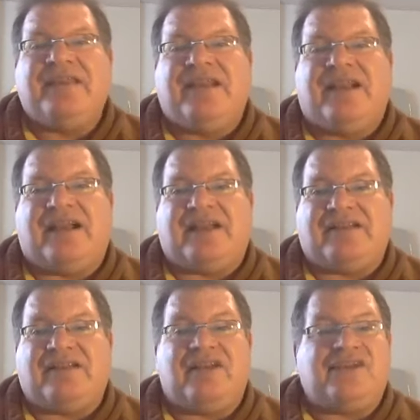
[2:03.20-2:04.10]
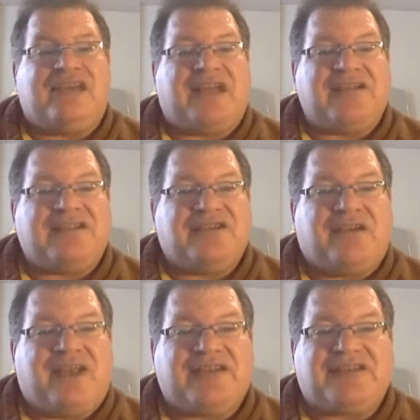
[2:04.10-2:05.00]
large housing
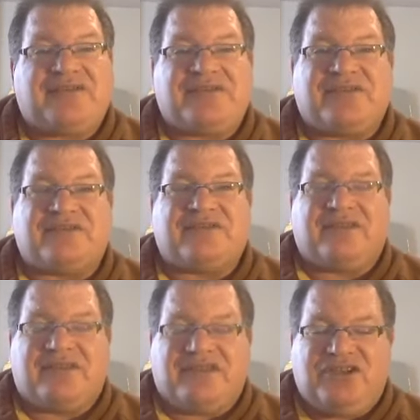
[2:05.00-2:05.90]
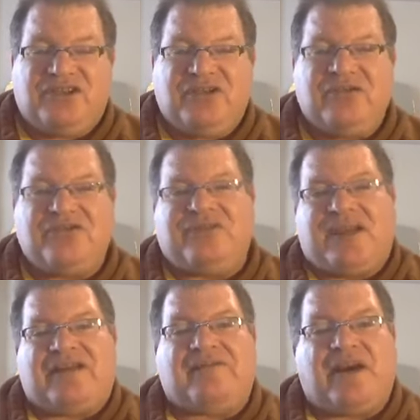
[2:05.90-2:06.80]
crash. There was a huge
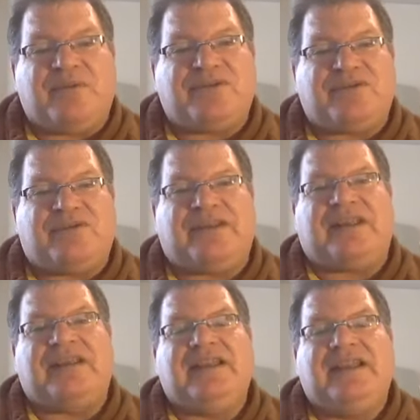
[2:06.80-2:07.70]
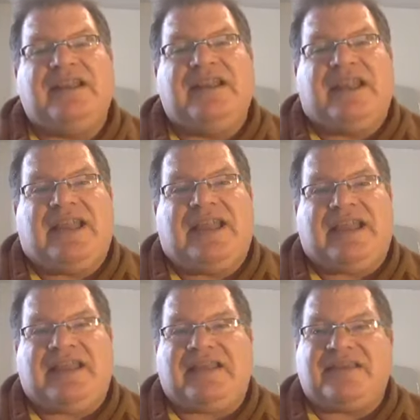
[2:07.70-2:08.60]
amount of opportunity.
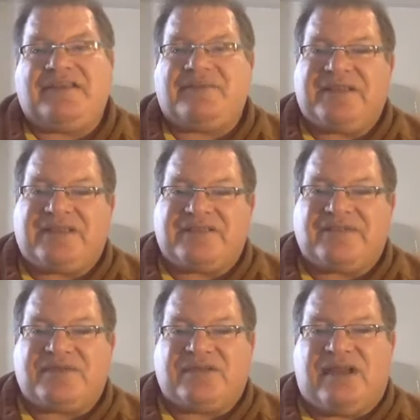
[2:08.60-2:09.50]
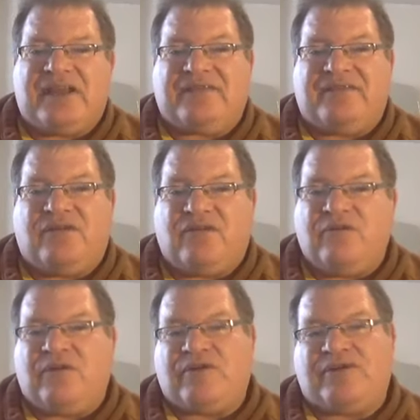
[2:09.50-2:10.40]
And it's because there was a lot of
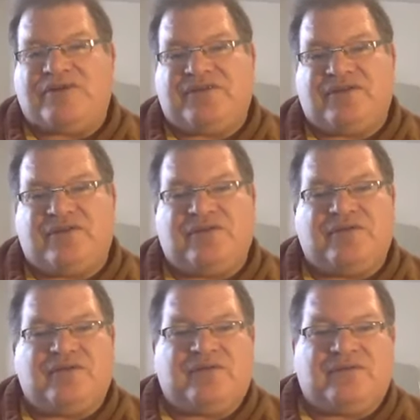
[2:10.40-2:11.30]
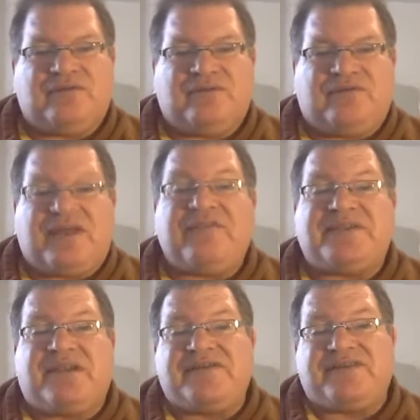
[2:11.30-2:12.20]
homeowners who found
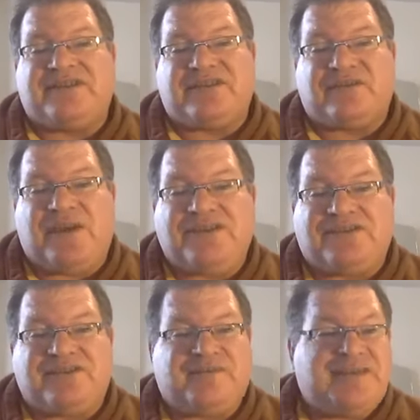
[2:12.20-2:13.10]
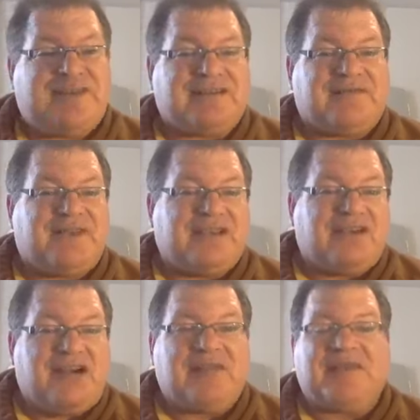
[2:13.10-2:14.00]
themselves in situations because of the
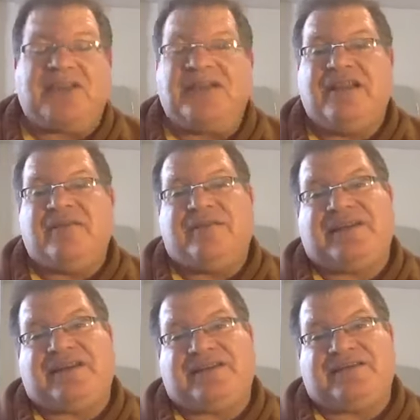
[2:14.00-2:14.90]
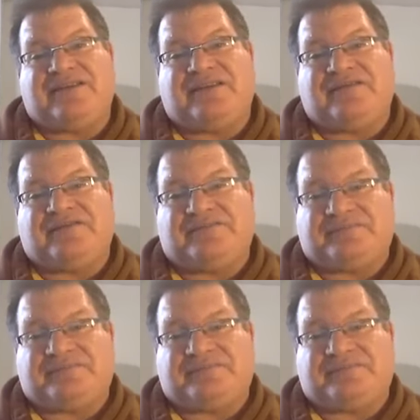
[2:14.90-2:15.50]
economy, because of